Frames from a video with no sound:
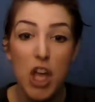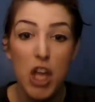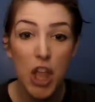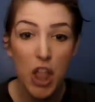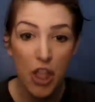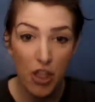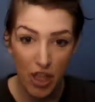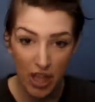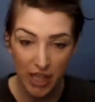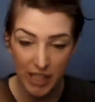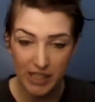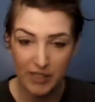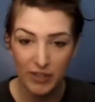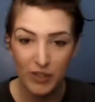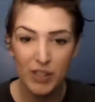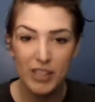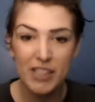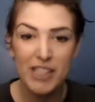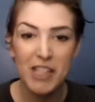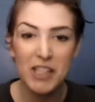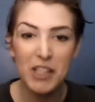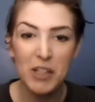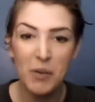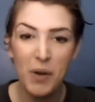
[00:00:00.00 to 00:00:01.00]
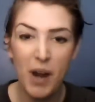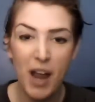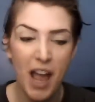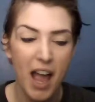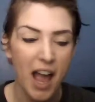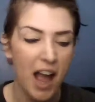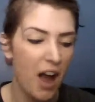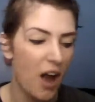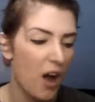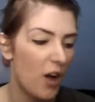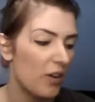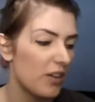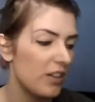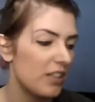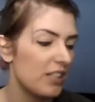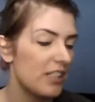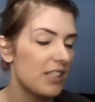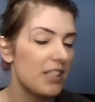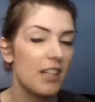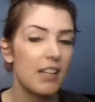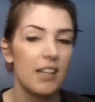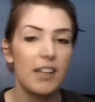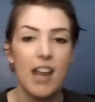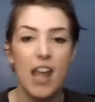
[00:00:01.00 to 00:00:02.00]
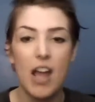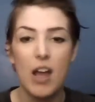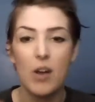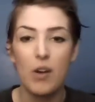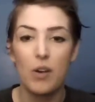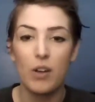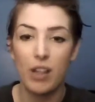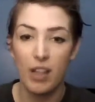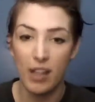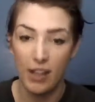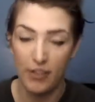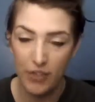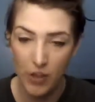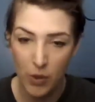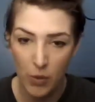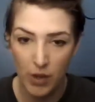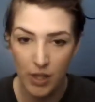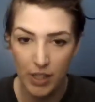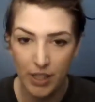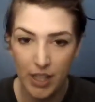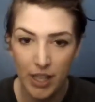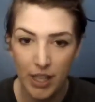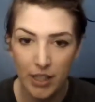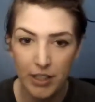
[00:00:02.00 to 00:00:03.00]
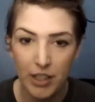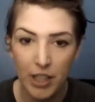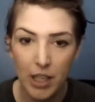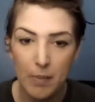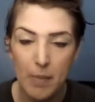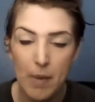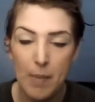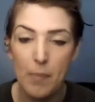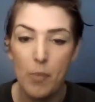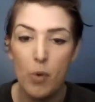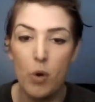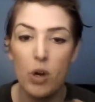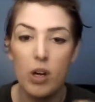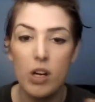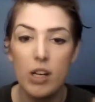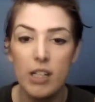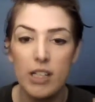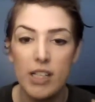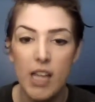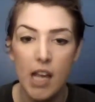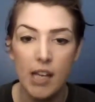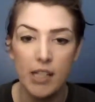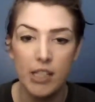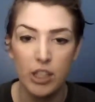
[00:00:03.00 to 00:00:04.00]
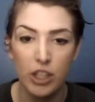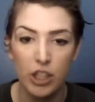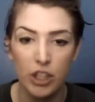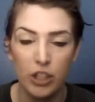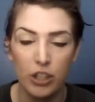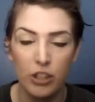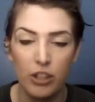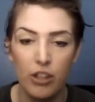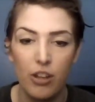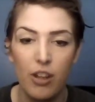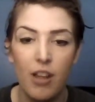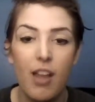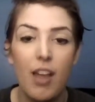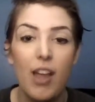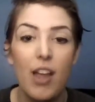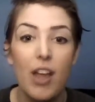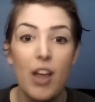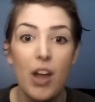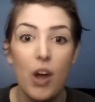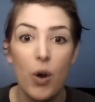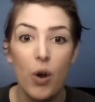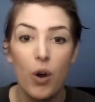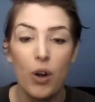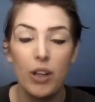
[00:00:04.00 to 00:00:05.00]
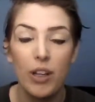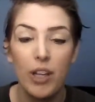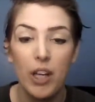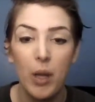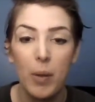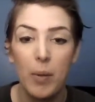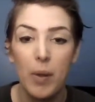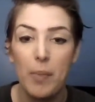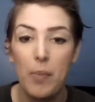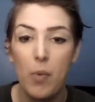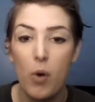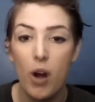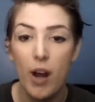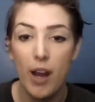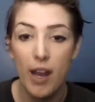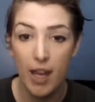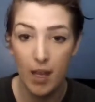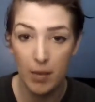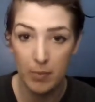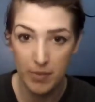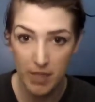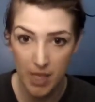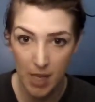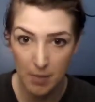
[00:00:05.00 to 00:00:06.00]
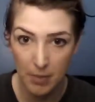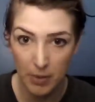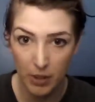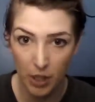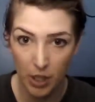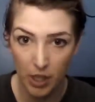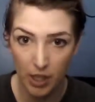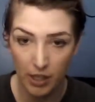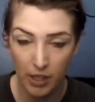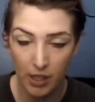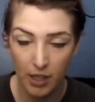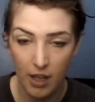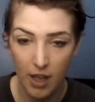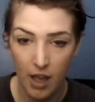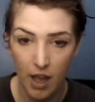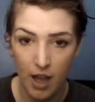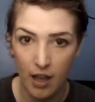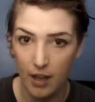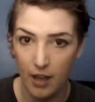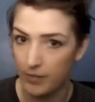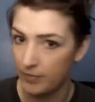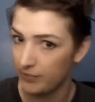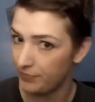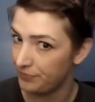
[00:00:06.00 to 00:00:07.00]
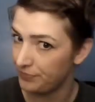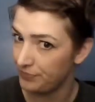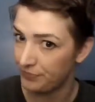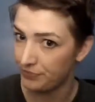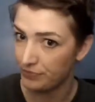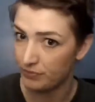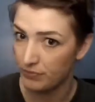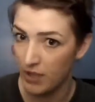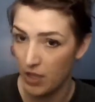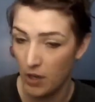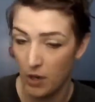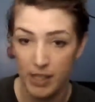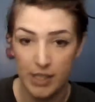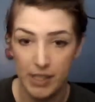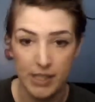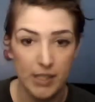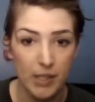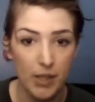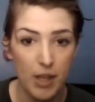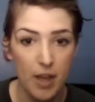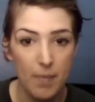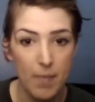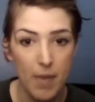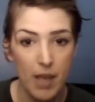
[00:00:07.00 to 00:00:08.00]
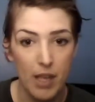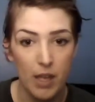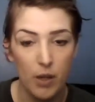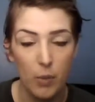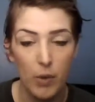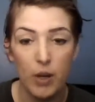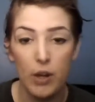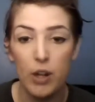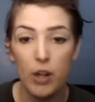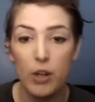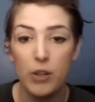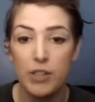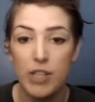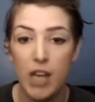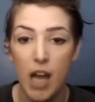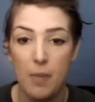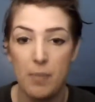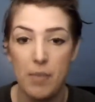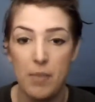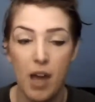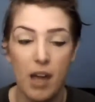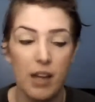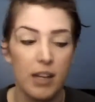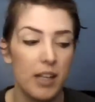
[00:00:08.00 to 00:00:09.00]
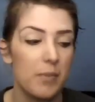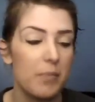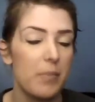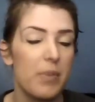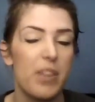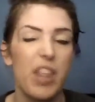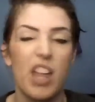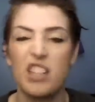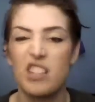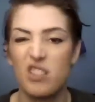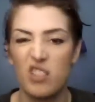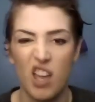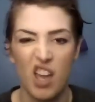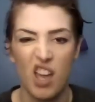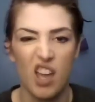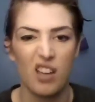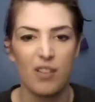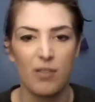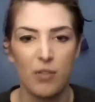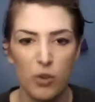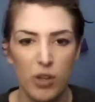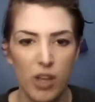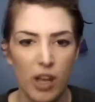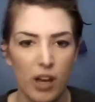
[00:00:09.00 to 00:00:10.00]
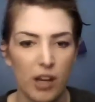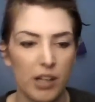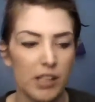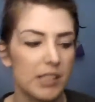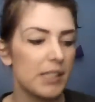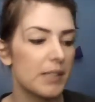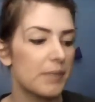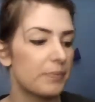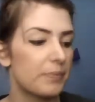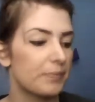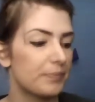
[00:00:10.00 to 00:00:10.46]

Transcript: Thanks for sticking around. Now, if you want to get a little bit more technical or a little bit more amped up look, I still have my weirdo top knot in, but that's okay. Who cares?